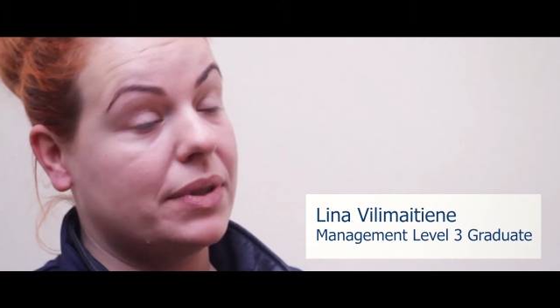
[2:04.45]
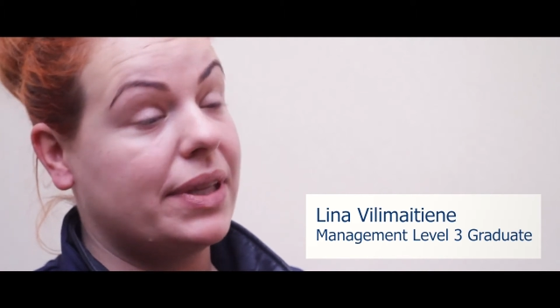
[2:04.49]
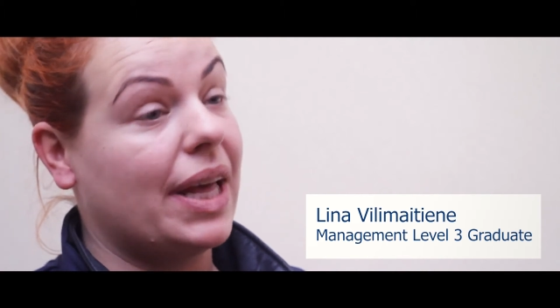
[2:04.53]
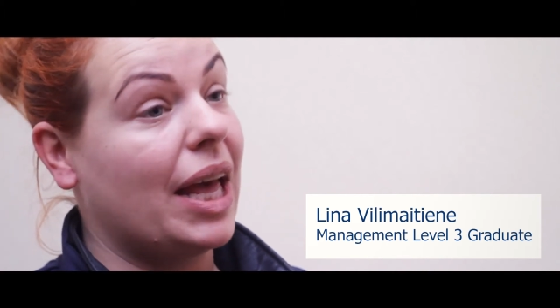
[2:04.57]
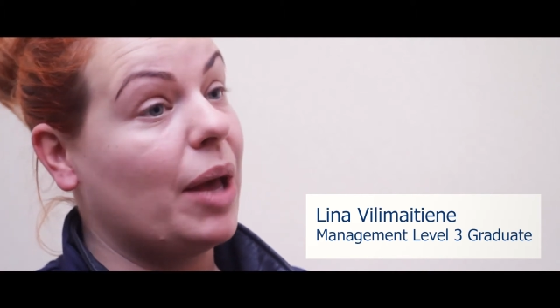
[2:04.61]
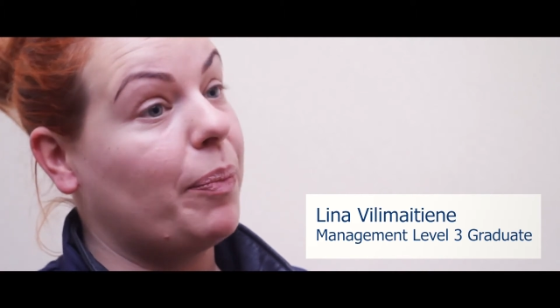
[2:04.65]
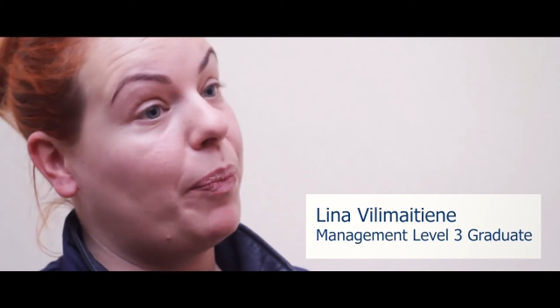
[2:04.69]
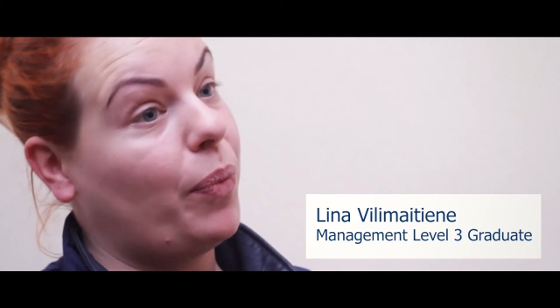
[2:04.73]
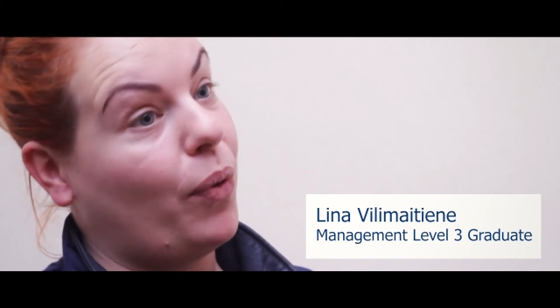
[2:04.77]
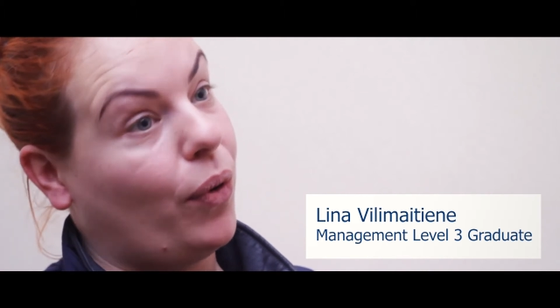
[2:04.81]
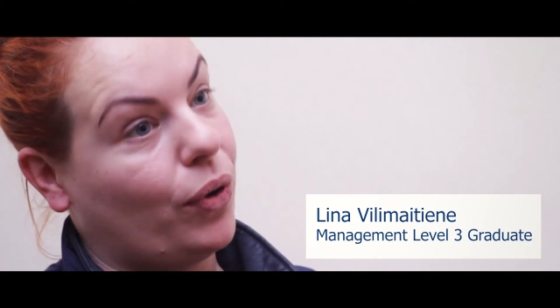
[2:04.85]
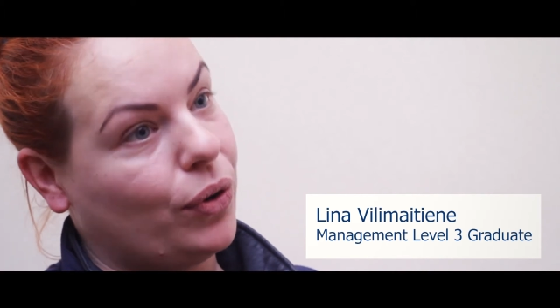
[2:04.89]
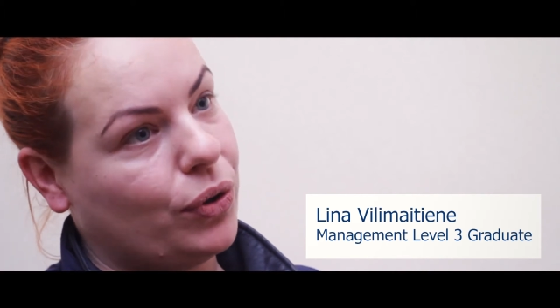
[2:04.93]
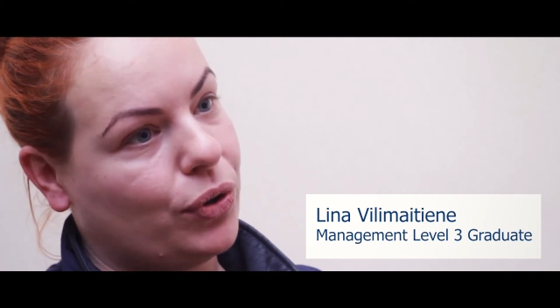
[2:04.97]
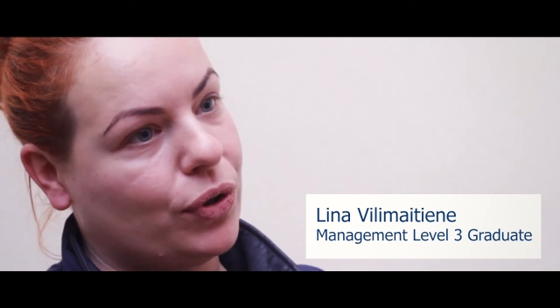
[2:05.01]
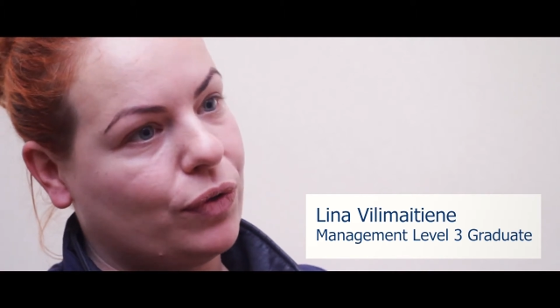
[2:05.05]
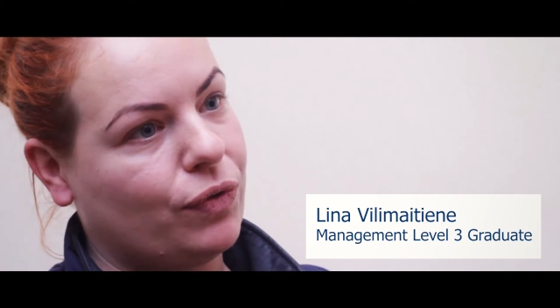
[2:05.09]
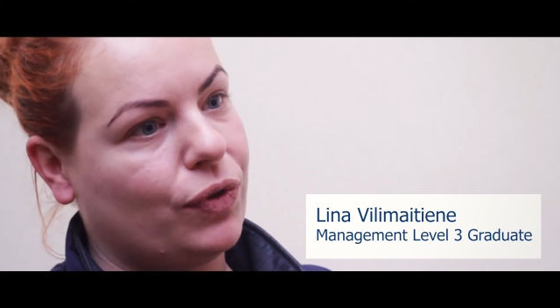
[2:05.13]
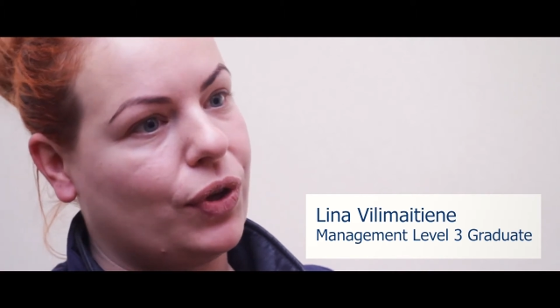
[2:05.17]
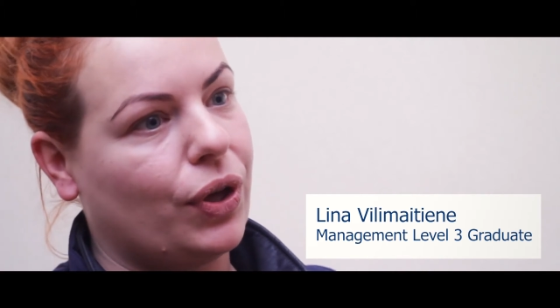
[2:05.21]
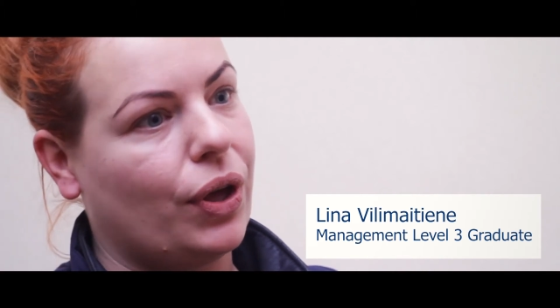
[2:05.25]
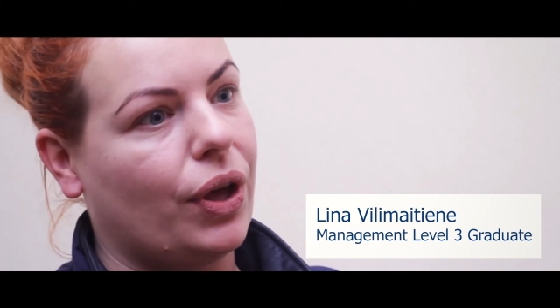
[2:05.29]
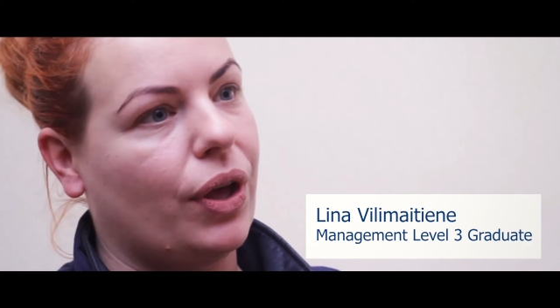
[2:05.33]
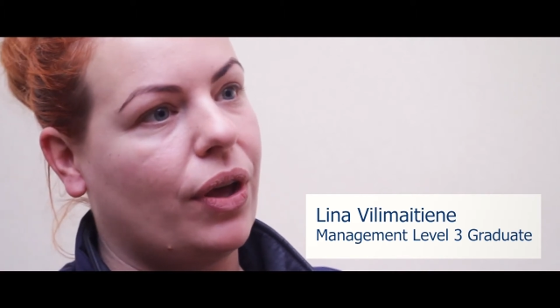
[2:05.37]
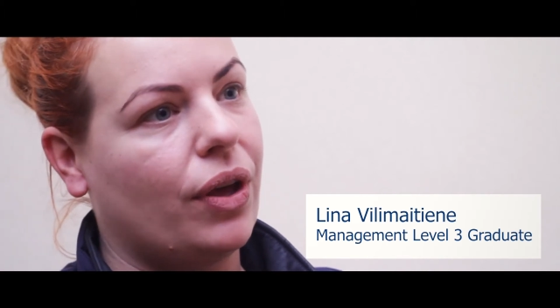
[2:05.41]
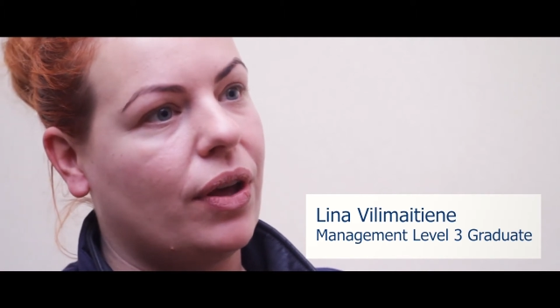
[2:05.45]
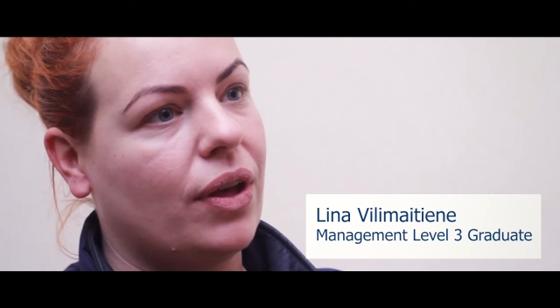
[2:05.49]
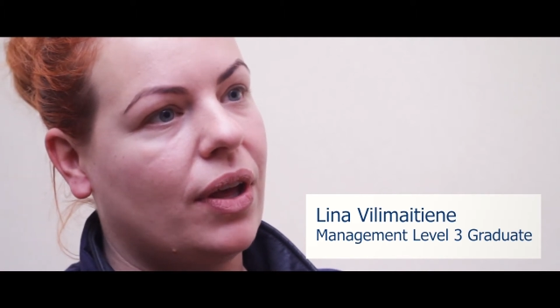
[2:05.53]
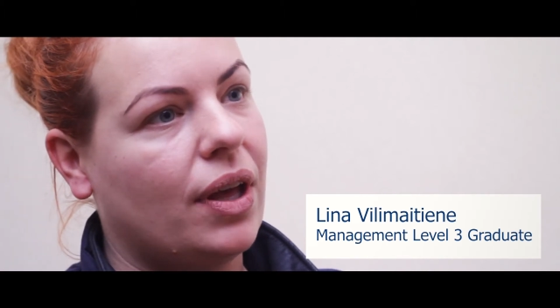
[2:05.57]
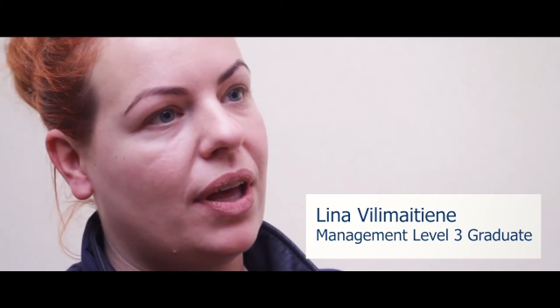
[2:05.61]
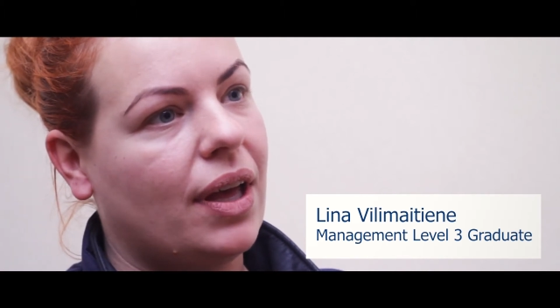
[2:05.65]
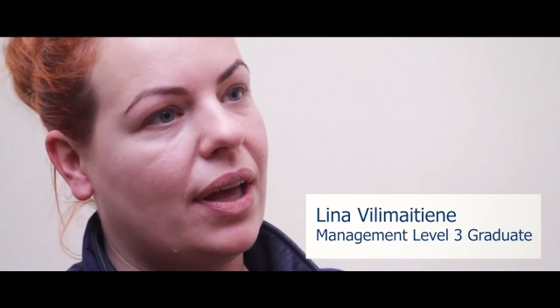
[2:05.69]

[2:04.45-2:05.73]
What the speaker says: their point of view,